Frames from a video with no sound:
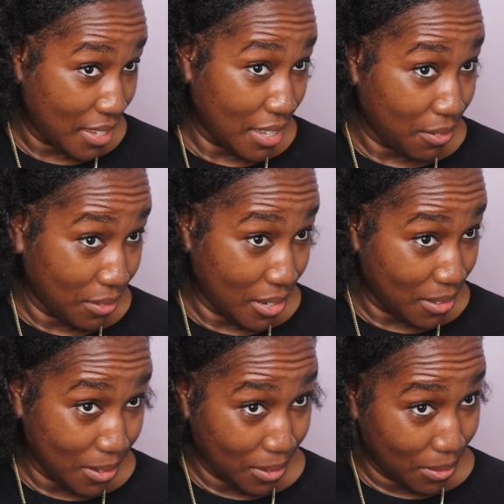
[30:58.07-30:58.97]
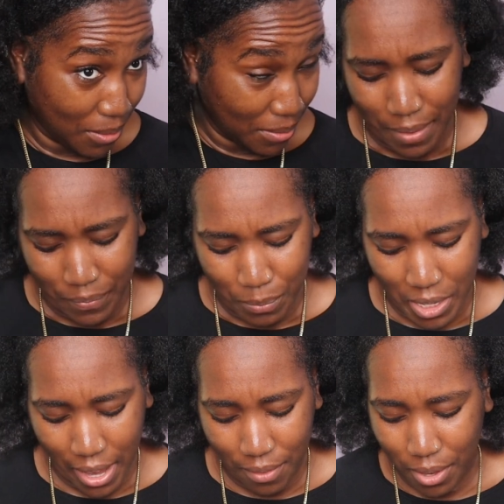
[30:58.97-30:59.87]
I don't know. But
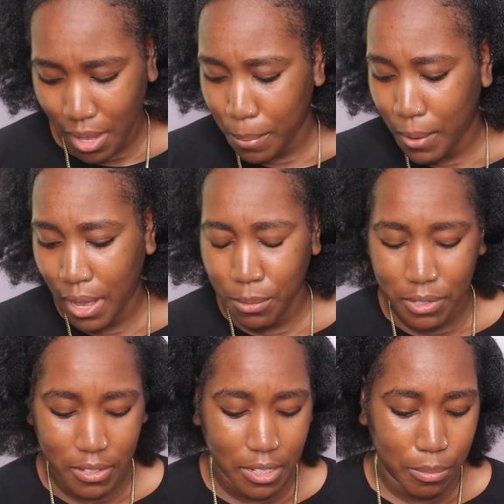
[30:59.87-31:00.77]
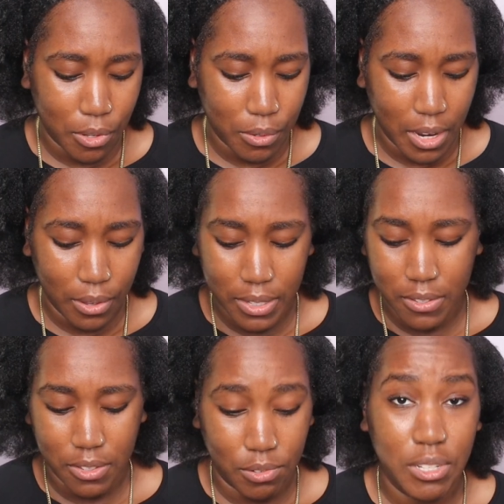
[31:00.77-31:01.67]
I have a couple hours till I'm going out.
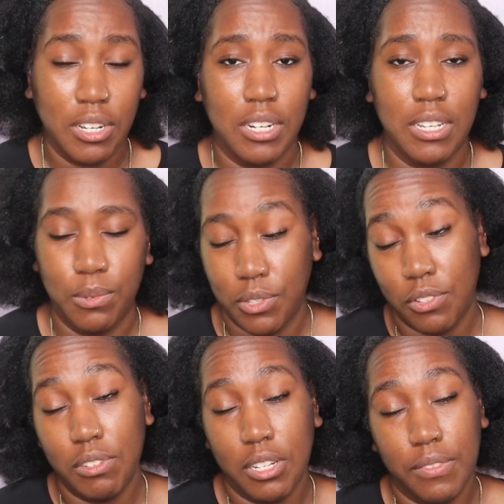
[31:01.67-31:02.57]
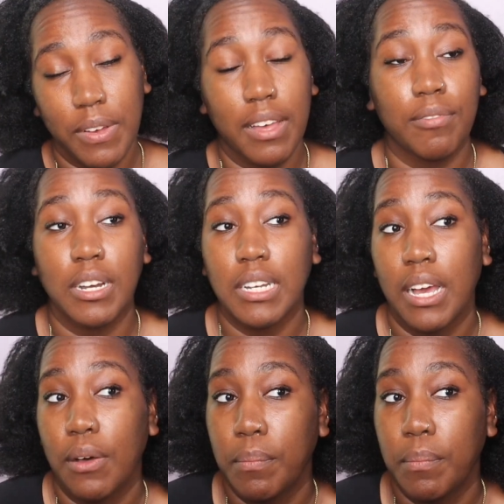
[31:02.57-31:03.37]
It's 3:30. Well, it's 3:35 right now.